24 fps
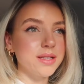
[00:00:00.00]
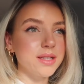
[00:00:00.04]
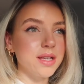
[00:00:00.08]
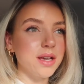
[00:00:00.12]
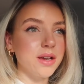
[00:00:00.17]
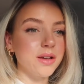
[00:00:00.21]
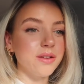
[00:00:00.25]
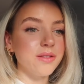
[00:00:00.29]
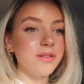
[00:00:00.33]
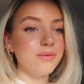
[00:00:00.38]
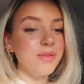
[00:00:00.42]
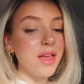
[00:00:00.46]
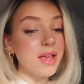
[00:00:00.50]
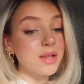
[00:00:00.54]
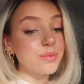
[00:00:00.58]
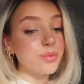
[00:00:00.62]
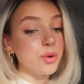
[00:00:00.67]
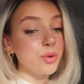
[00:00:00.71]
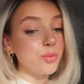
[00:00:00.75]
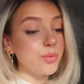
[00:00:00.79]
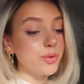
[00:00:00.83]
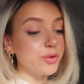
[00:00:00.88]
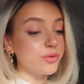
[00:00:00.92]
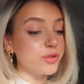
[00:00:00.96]
so that's
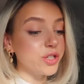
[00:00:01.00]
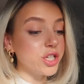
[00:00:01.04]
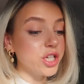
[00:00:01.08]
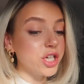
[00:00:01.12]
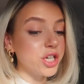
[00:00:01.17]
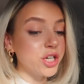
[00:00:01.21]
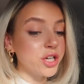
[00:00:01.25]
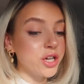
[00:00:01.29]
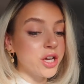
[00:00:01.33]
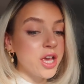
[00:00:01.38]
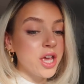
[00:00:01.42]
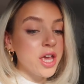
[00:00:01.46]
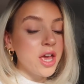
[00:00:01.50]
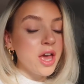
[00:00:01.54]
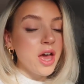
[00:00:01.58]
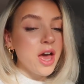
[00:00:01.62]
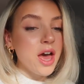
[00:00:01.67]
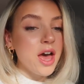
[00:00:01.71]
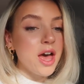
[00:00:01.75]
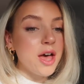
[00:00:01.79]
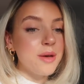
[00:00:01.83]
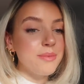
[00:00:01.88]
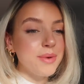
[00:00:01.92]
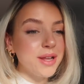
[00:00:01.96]
what we'll do.
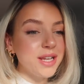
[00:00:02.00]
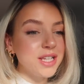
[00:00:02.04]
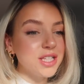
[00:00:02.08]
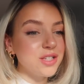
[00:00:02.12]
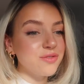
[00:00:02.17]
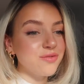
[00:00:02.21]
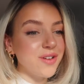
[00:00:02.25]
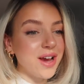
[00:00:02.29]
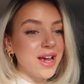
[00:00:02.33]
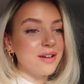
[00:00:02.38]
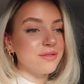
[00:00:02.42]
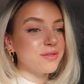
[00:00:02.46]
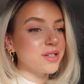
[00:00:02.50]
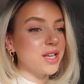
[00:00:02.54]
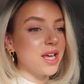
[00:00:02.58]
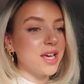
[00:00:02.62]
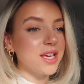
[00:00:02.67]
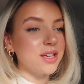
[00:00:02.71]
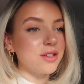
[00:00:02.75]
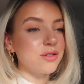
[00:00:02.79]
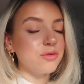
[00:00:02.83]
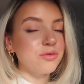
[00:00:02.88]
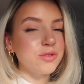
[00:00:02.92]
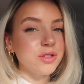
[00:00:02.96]
And it's around
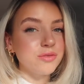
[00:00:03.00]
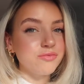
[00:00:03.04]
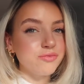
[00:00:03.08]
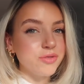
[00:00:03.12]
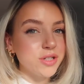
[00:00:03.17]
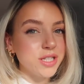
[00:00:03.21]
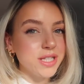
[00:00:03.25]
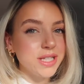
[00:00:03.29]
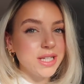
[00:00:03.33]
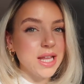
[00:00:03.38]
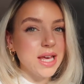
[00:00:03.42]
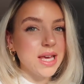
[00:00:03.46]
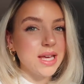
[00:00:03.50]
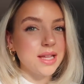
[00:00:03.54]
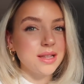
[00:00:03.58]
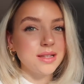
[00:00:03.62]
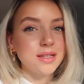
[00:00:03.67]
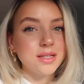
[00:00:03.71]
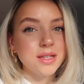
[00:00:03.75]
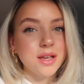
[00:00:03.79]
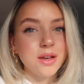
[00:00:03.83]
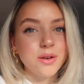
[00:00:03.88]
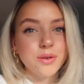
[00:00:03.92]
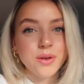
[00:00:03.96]
like all the pretty
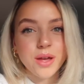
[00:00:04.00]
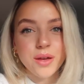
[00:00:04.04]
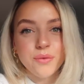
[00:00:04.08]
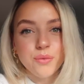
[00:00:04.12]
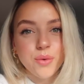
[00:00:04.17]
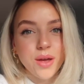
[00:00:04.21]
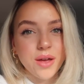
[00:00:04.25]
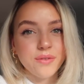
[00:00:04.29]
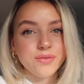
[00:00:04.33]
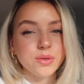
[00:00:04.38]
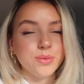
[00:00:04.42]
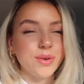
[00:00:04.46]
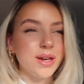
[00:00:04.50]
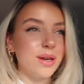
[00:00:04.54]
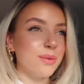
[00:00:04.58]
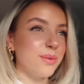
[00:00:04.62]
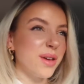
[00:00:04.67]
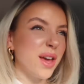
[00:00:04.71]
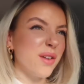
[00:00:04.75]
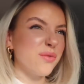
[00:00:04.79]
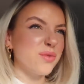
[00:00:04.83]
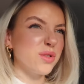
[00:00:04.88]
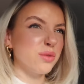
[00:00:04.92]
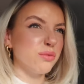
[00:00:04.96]
lanes, so if we have to wait,
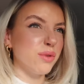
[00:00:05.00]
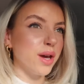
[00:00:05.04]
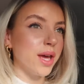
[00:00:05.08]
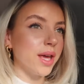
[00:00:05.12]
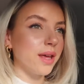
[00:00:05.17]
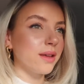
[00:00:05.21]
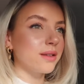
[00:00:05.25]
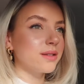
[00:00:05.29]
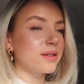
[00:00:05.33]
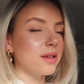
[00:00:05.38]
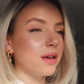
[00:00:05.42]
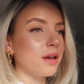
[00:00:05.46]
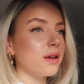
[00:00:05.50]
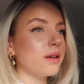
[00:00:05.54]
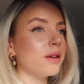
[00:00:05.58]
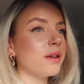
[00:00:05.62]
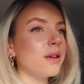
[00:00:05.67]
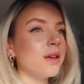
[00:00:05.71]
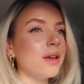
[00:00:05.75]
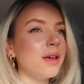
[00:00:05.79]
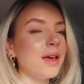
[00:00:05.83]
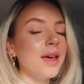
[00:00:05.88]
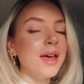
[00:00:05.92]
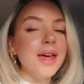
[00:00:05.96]
we have to wait. So
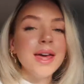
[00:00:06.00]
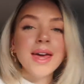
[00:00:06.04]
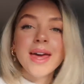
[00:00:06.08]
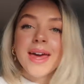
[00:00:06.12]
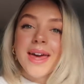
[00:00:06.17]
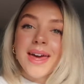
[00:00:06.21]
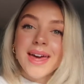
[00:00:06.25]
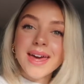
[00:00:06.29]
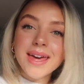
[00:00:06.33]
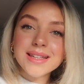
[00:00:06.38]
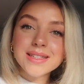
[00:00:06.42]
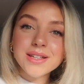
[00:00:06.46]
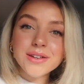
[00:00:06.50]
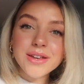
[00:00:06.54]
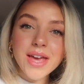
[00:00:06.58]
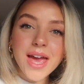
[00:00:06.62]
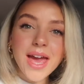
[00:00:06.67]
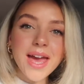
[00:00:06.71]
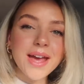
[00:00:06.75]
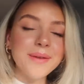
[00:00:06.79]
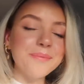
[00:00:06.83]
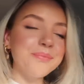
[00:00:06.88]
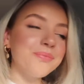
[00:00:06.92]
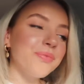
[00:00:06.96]
it's
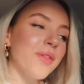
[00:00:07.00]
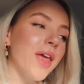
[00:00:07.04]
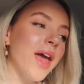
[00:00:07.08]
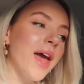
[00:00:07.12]
okay.